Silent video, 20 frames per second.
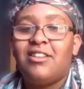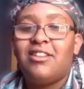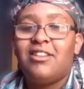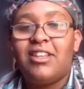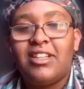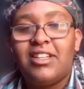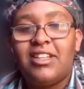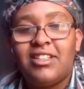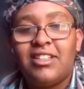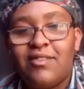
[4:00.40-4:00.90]
this
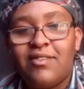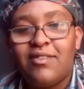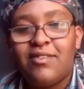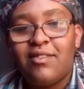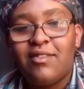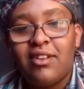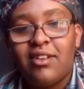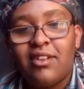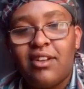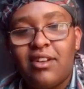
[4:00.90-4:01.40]

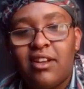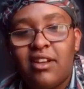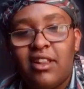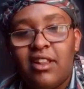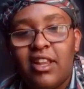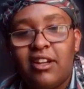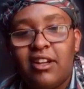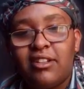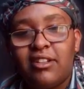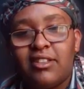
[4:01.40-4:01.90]
uh,
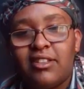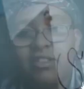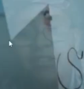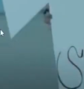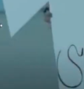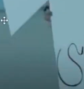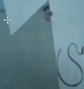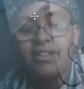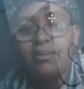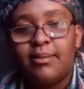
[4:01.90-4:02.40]
later in this clip.
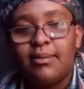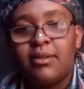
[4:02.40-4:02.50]
Hold